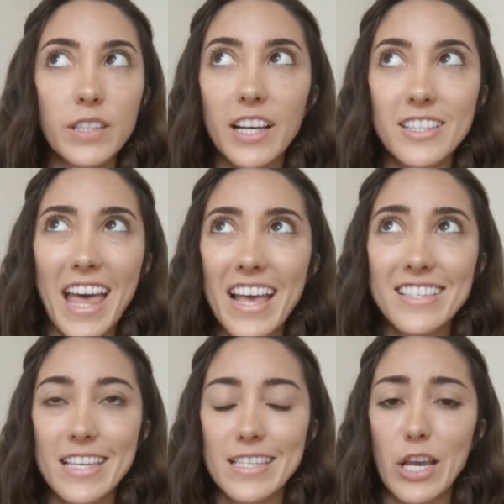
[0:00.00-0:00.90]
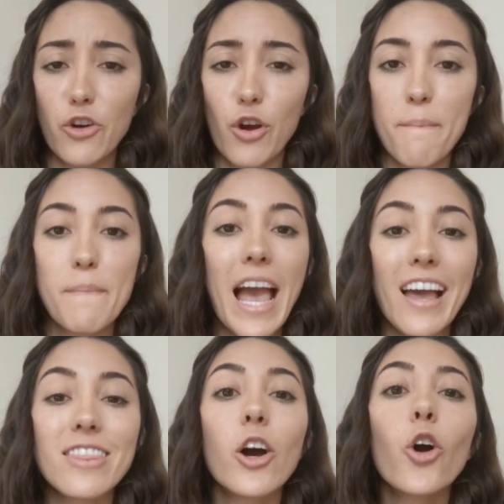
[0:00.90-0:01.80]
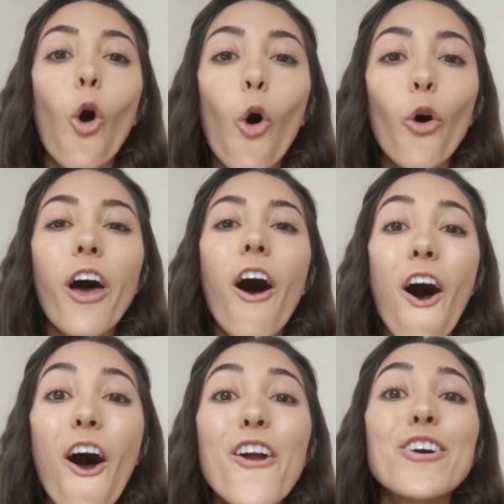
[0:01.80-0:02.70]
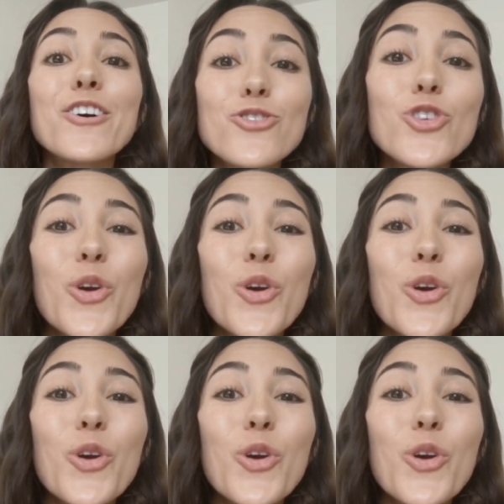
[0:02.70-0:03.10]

Because that's the secret behind the cold, hard